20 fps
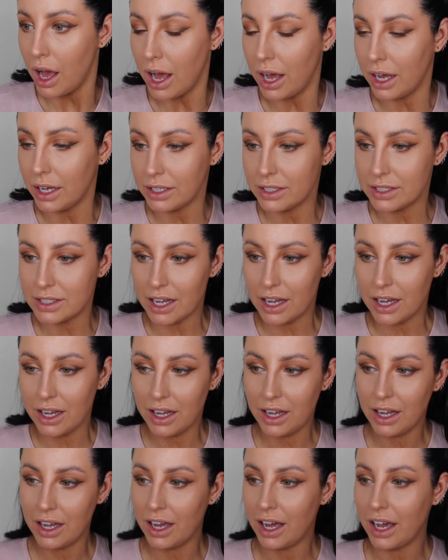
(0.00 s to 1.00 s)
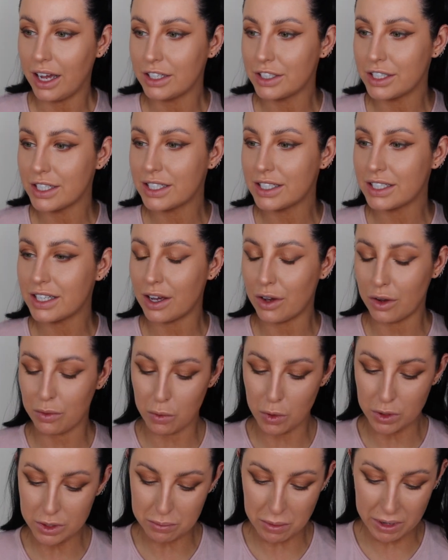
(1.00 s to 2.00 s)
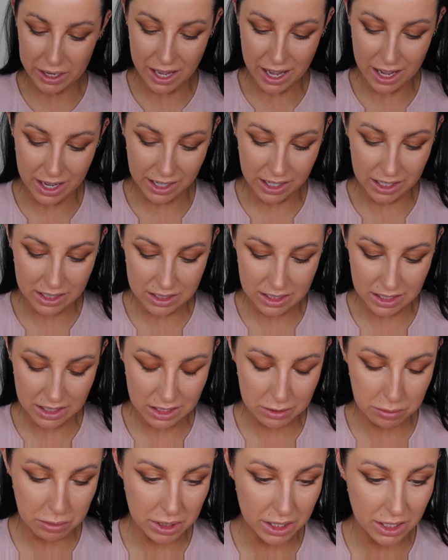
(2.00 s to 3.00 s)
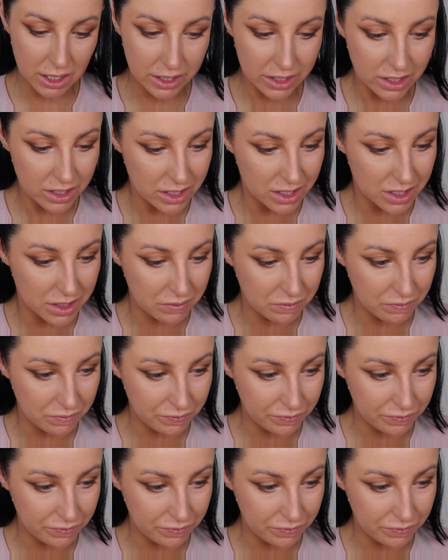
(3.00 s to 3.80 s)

And I just, what's my cattiest experience?